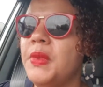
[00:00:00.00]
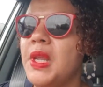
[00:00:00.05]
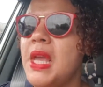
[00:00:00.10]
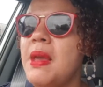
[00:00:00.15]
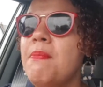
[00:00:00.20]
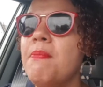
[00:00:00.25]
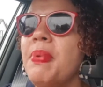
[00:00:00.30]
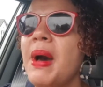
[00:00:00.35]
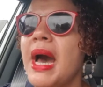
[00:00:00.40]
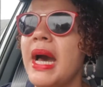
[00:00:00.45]

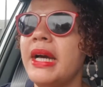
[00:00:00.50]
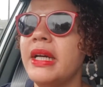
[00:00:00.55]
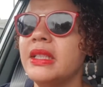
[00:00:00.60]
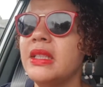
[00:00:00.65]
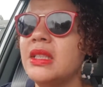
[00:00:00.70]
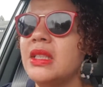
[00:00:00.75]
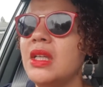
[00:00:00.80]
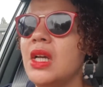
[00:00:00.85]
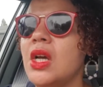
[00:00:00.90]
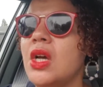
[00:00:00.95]

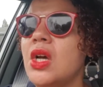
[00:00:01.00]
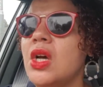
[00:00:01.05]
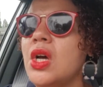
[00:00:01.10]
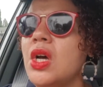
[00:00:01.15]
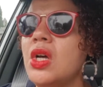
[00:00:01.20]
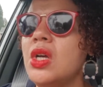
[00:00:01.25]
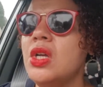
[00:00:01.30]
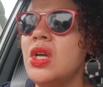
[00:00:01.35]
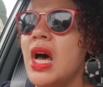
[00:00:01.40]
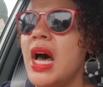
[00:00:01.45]
impact.
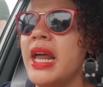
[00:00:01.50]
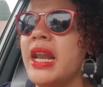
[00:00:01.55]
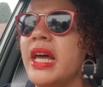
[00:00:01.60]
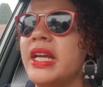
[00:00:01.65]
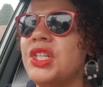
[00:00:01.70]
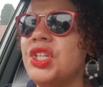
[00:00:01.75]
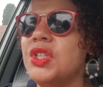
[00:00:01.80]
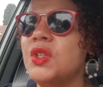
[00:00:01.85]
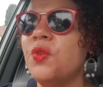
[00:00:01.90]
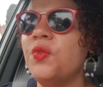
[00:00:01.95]
And
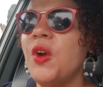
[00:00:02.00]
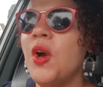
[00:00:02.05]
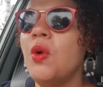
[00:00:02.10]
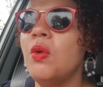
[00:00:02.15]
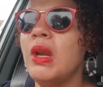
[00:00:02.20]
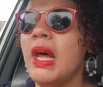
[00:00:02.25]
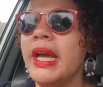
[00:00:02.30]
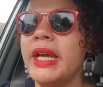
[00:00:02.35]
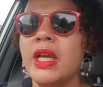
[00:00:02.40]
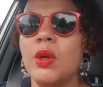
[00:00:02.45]
I just
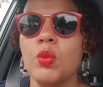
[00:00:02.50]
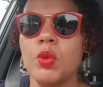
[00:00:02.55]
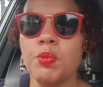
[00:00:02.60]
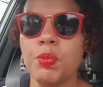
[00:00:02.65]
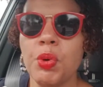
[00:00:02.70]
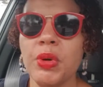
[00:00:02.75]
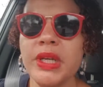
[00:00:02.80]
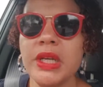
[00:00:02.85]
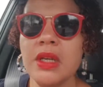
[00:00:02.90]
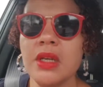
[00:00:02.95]
felt like it was
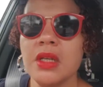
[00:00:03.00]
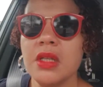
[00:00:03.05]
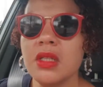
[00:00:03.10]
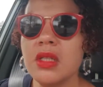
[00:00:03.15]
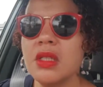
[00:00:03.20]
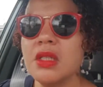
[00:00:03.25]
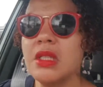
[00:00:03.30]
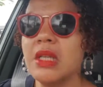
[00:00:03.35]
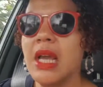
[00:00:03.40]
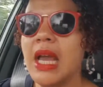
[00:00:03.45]

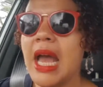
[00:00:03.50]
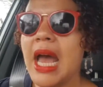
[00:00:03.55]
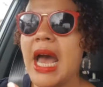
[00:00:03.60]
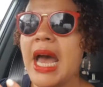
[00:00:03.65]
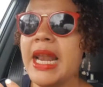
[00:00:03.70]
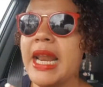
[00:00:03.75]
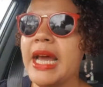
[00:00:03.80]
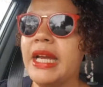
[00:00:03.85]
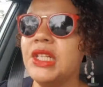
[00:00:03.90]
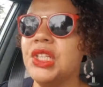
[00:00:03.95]
pointless.
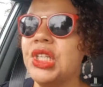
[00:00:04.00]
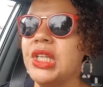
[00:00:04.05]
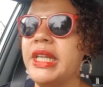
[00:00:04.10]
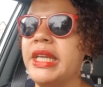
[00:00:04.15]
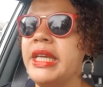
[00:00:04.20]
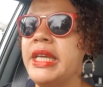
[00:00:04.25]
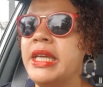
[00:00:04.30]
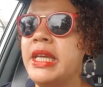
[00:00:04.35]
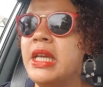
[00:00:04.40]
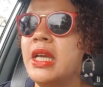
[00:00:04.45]
And
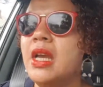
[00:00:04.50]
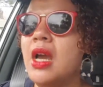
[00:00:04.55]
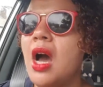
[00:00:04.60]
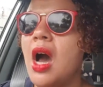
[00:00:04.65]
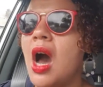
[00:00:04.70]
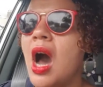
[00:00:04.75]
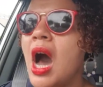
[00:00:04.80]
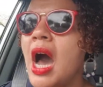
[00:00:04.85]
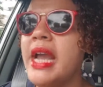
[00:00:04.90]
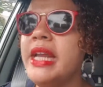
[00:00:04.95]
actually,
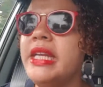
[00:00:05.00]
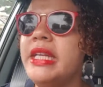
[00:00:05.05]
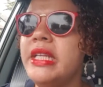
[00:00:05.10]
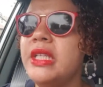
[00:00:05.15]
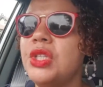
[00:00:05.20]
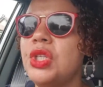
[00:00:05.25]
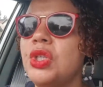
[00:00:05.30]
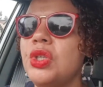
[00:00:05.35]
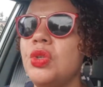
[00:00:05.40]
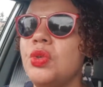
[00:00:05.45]
I
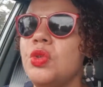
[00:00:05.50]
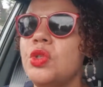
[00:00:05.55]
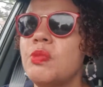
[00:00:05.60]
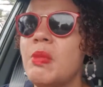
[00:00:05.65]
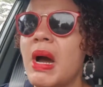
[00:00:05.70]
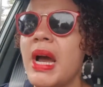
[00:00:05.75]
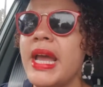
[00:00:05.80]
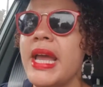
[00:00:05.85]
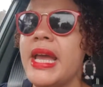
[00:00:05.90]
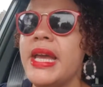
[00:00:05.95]
need to use
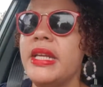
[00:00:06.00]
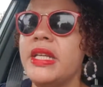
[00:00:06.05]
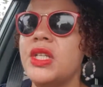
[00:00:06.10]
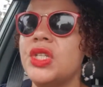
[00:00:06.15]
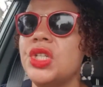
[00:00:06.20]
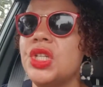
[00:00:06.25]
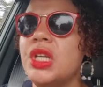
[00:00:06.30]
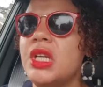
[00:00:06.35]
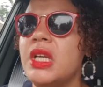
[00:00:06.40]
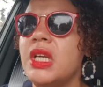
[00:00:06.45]
my
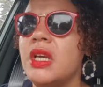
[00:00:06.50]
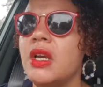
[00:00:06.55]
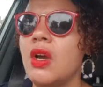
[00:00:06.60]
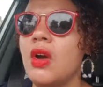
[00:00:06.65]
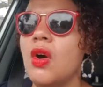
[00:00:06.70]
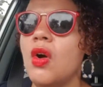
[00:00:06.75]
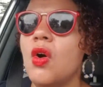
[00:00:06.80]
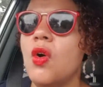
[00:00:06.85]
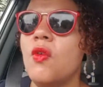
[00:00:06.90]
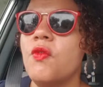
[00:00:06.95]
energy
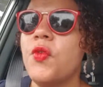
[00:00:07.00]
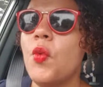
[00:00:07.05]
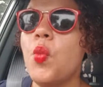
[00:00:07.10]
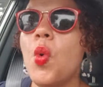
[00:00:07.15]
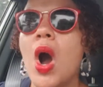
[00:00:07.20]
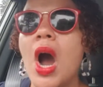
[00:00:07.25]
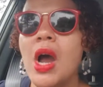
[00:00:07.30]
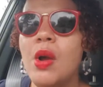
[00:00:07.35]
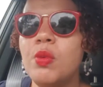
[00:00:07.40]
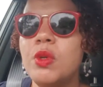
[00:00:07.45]
for
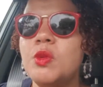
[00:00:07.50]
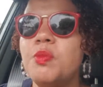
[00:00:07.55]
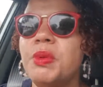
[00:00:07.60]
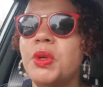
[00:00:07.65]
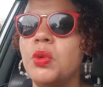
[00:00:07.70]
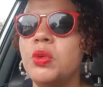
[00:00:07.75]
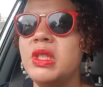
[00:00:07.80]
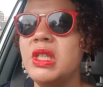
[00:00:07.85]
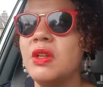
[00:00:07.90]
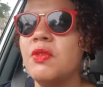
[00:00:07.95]
what I was
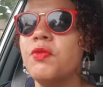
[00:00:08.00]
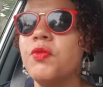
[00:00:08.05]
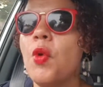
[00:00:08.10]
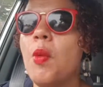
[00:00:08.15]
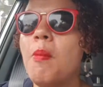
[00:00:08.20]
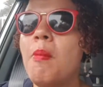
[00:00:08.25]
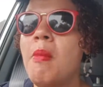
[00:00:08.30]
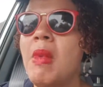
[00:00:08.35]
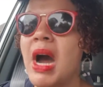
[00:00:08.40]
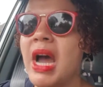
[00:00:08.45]
building,
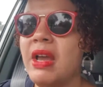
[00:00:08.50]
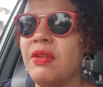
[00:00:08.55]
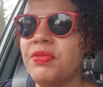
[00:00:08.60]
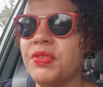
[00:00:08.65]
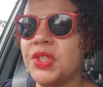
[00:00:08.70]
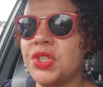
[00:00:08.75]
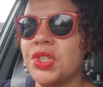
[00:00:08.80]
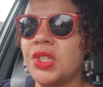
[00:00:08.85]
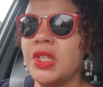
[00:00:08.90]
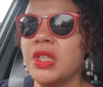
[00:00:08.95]
for my
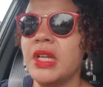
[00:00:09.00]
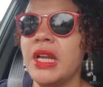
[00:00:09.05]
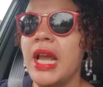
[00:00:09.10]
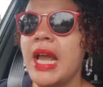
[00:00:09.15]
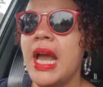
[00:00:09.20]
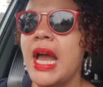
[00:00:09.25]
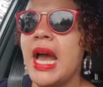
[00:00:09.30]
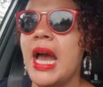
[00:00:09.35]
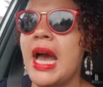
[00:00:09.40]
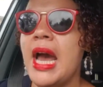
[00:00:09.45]
vision.
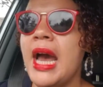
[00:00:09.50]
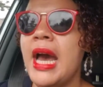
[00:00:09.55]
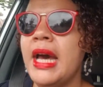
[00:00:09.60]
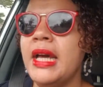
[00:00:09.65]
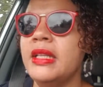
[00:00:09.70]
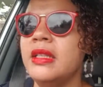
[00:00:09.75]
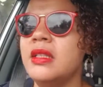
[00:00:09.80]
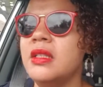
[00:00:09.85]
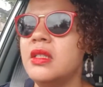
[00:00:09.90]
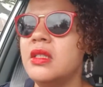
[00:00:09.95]

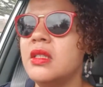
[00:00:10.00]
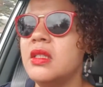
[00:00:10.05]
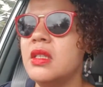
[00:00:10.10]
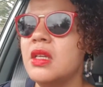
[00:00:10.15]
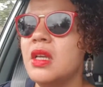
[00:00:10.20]
And